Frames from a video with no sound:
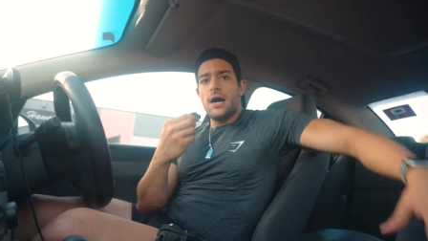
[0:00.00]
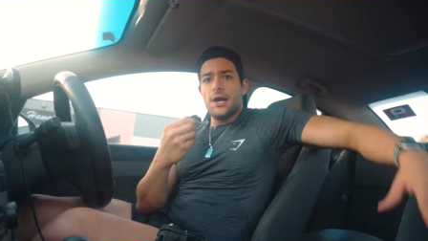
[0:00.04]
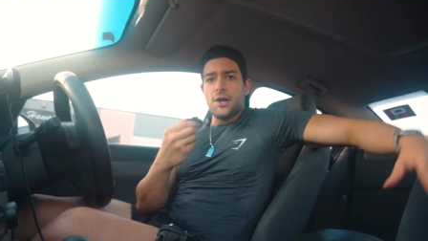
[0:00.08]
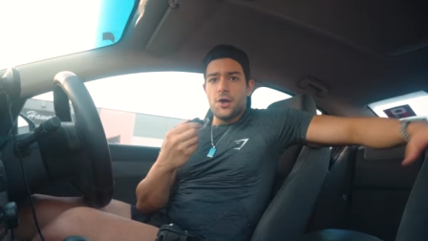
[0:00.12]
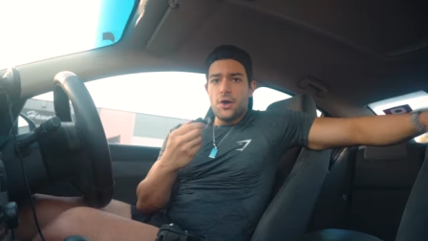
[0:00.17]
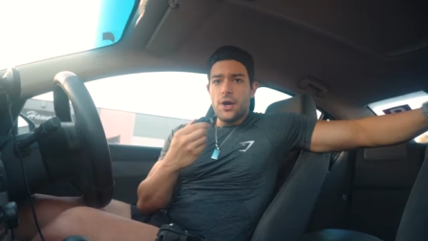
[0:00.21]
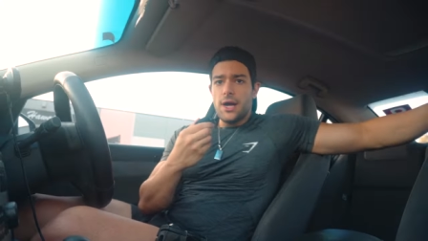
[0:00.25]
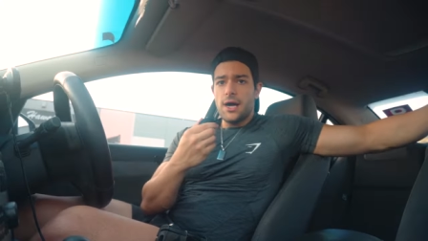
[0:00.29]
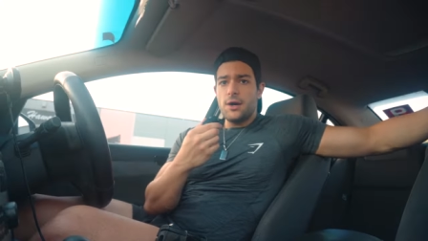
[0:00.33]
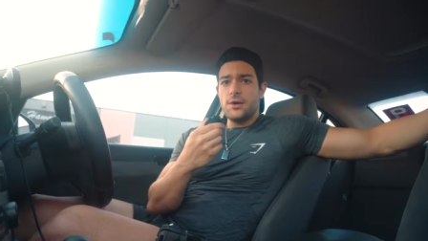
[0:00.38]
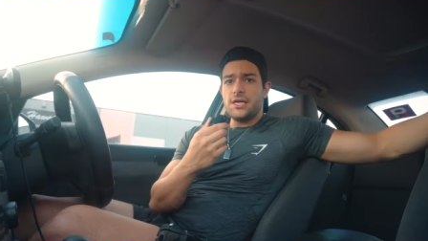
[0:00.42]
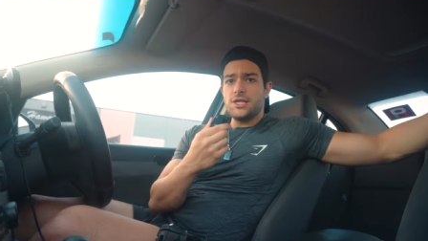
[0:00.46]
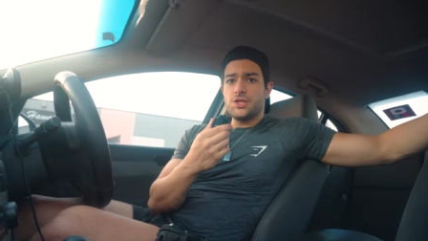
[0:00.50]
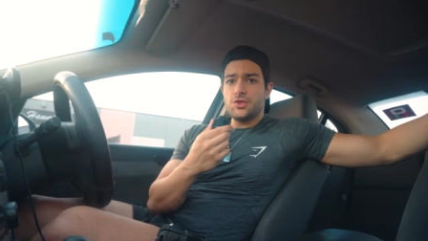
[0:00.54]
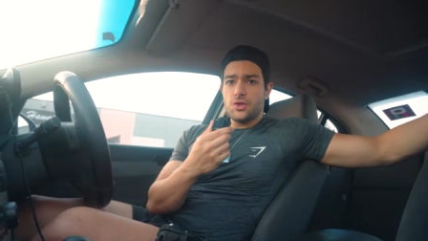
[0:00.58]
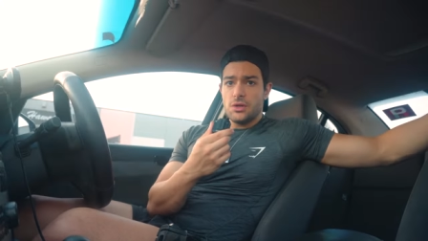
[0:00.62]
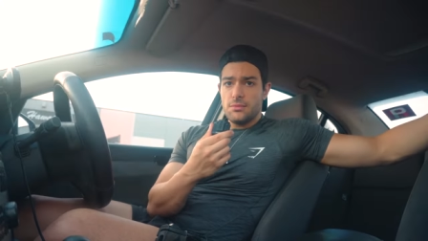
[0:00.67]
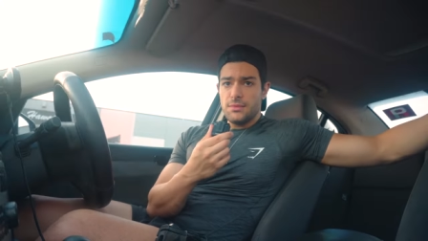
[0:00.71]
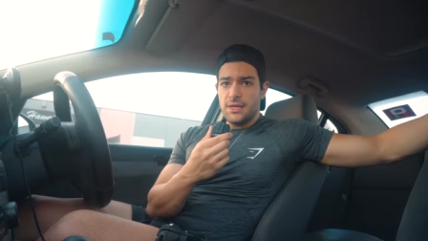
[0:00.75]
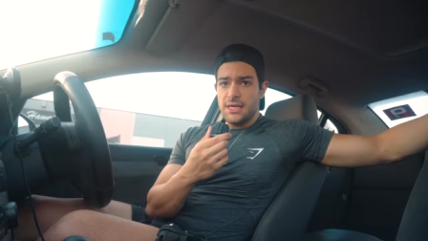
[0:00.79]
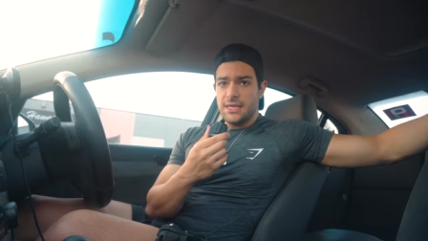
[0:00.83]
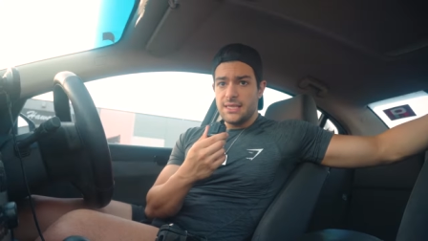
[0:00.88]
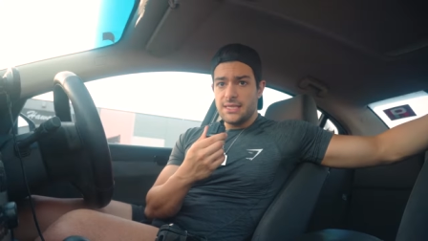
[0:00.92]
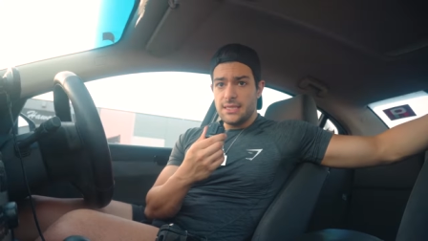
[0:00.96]
i know how
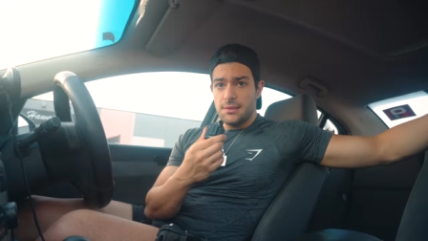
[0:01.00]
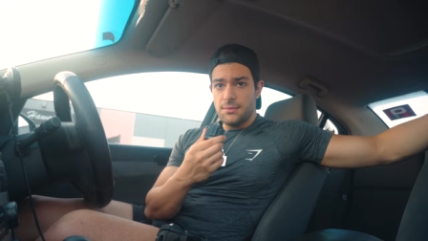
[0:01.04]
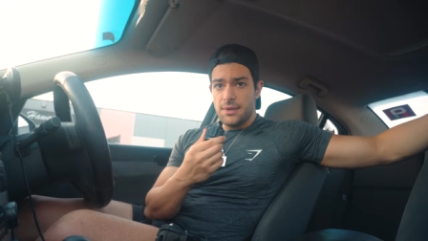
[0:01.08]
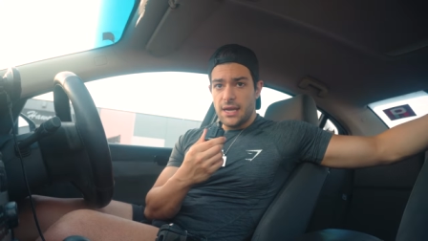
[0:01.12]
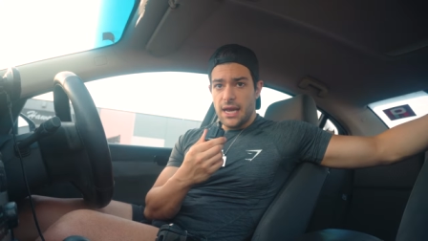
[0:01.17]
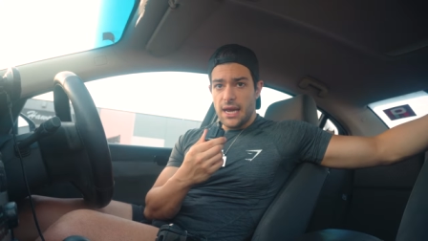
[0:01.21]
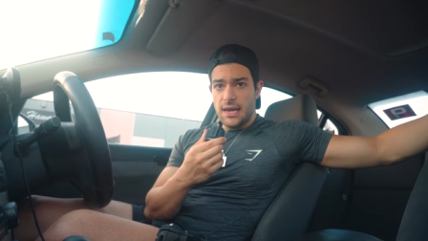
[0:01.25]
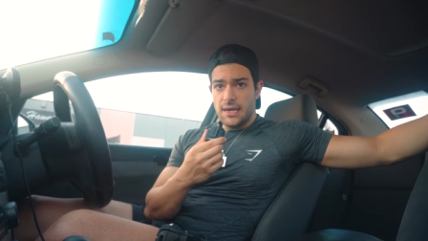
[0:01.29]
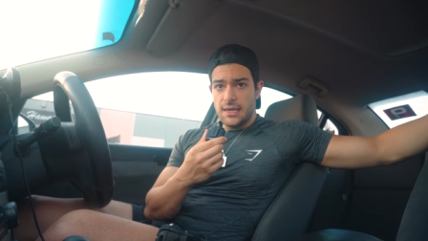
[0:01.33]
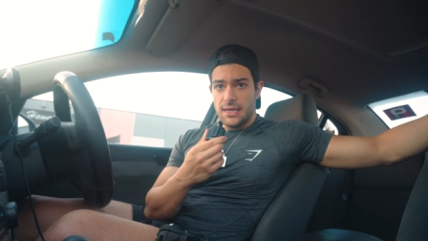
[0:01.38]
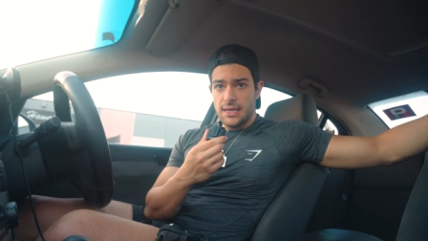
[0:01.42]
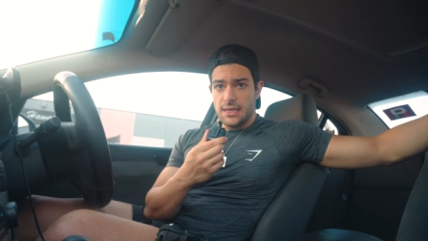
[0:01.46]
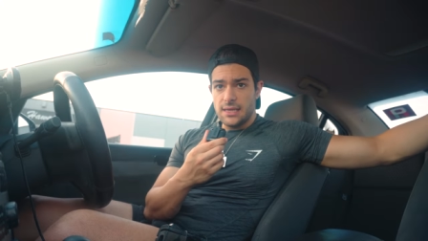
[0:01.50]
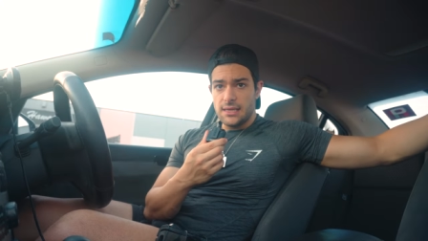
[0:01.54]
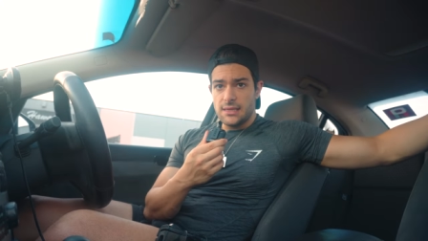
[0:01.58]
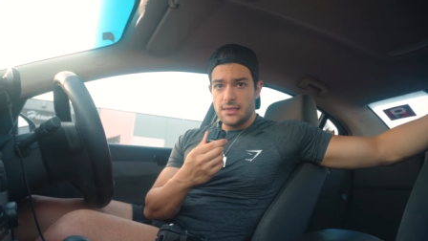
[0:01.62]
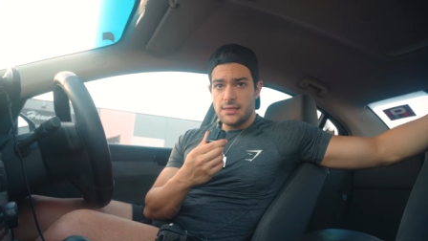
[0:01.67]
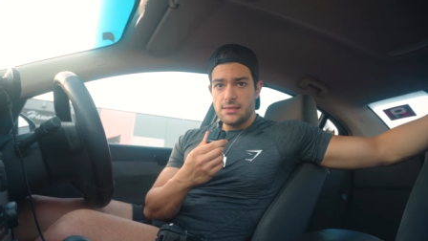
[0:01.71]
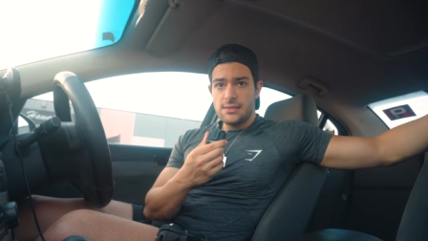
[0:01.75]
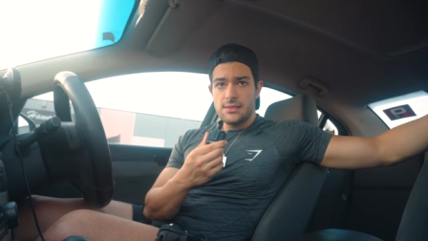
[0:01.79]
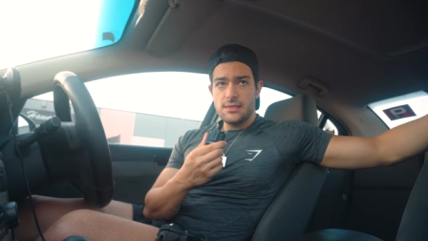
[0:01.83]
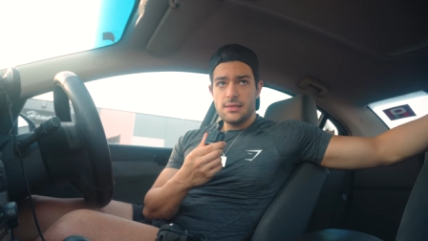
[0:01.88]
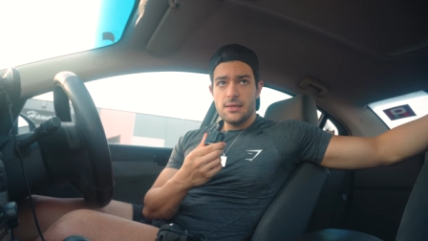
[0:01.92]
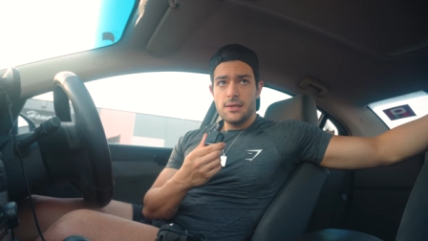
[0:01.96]
extremely intimidating it
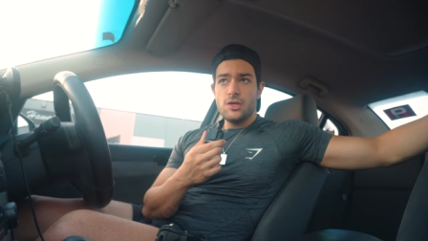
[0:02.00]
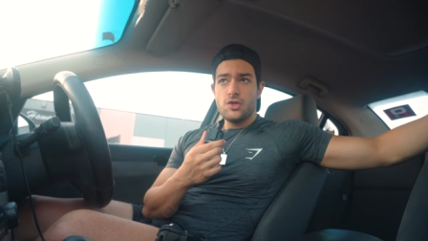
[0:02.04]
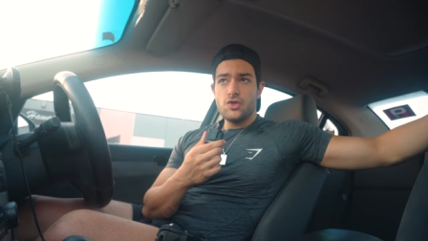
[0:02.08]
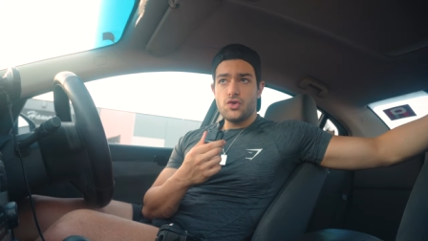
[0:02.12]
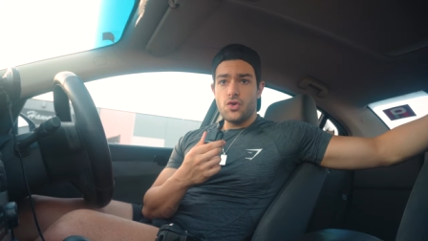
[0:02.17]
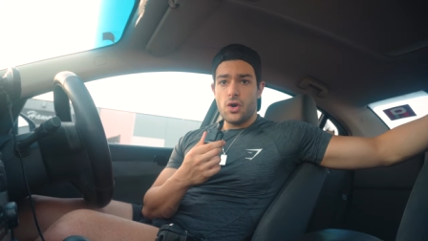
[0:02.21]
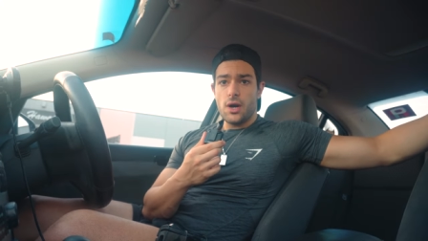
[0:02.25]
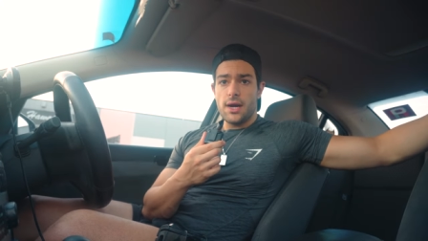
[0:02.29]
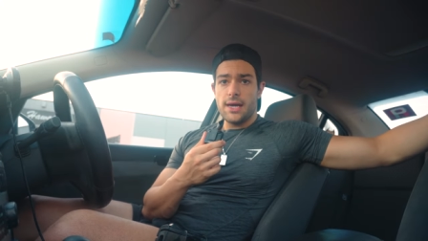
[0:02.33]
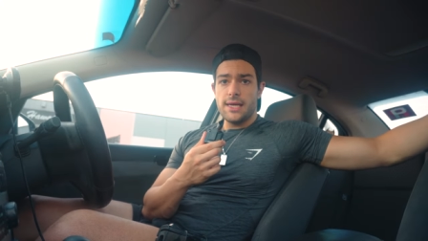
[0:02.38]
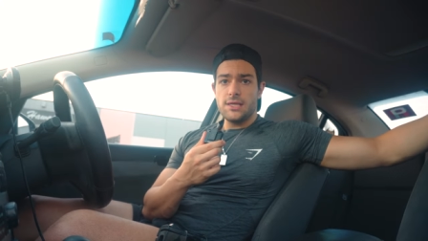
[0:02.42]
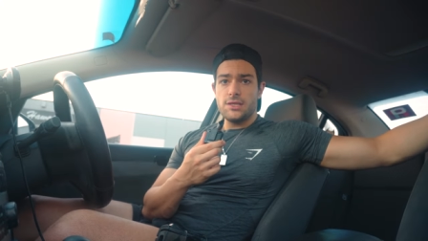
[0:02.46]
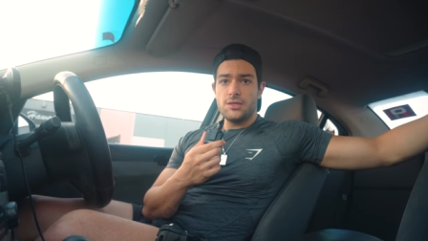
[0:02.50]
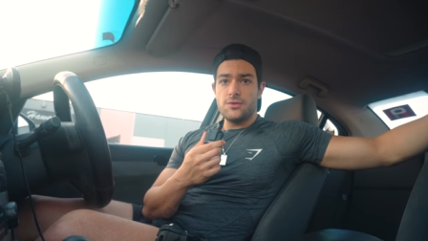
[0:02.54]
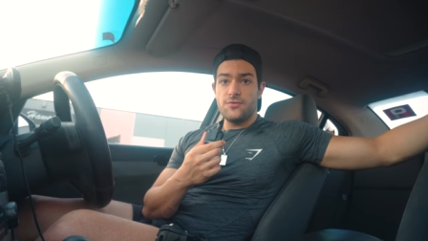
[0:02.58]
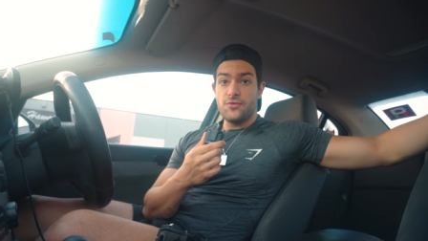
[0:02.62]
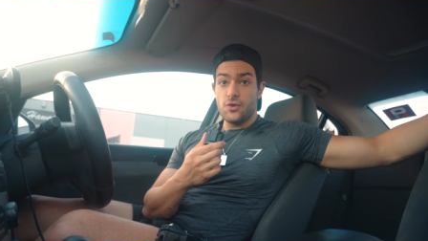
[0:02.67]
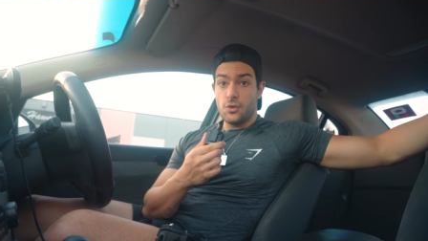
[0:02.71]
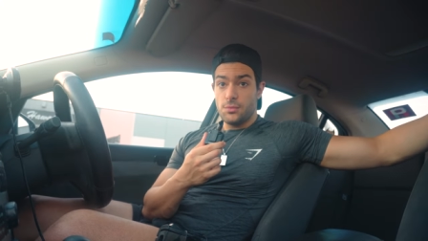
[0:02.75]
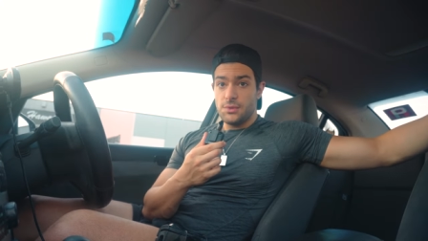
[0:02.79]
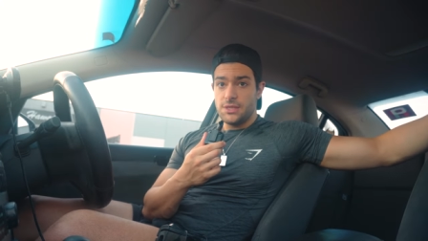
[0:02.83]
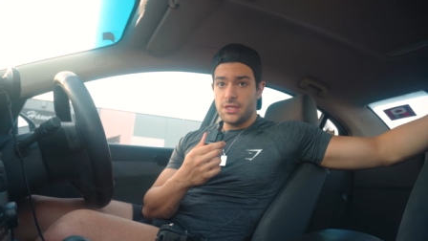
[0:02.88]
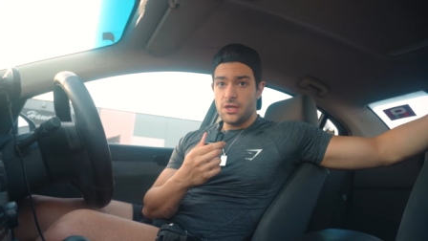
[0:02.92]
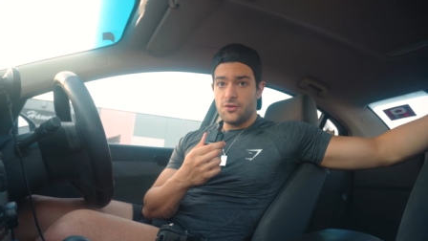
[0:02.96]
is trying to
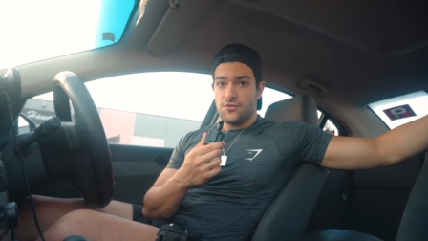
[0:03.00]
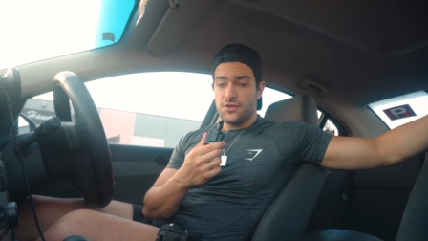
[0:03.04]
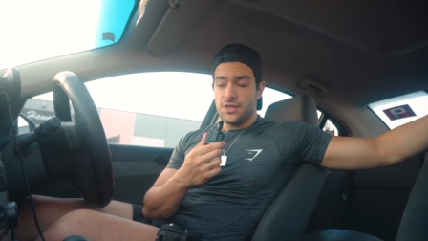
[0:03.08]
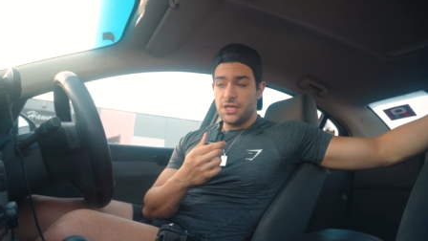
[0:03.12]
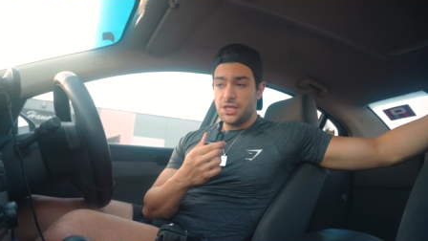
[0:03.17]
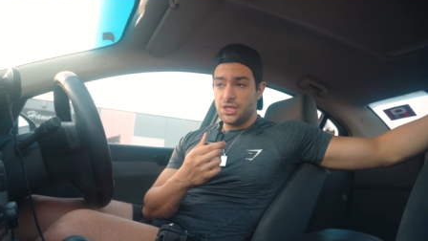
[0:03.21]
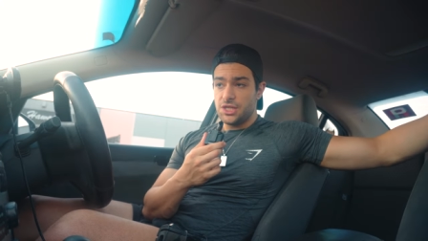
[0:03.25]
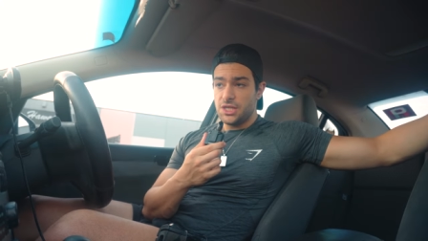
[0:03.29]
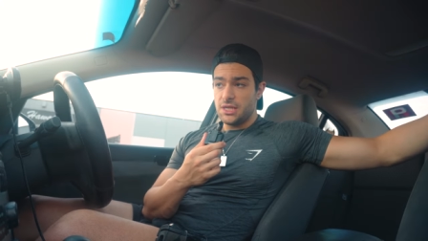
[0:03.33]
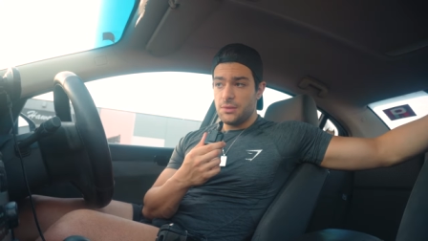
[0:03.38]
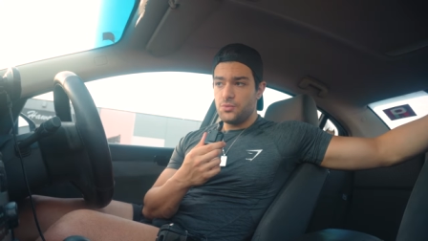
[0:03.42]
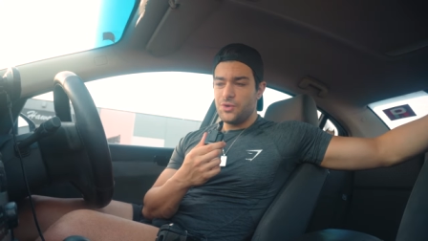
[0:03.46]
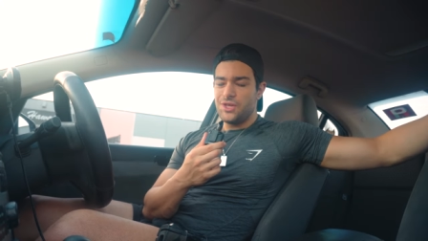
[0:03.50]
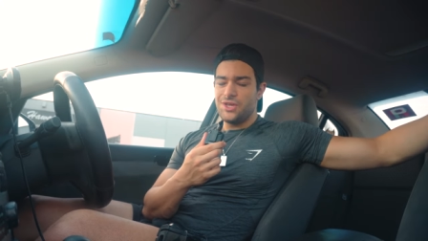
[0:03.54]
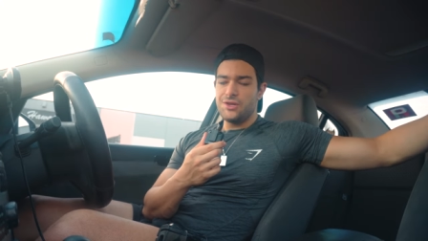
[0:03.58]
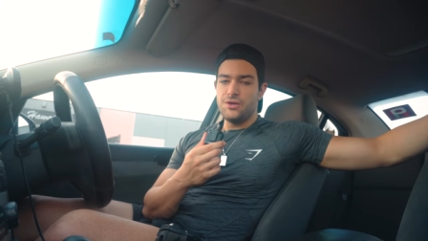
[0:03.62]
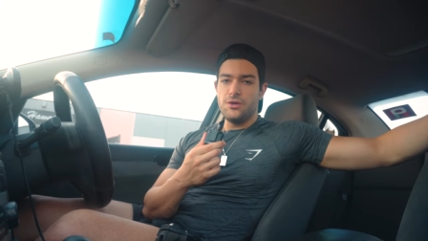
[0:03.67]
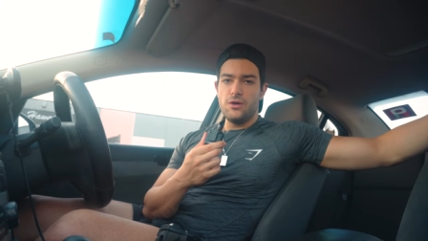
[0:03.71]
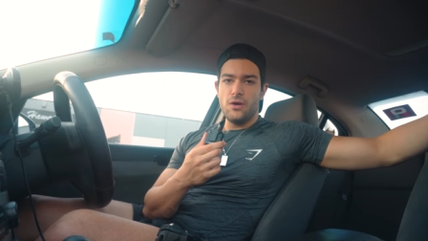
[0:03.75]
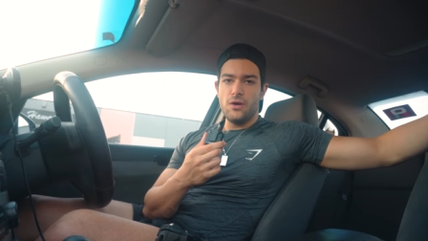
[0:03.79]
film yourself at the gym when you're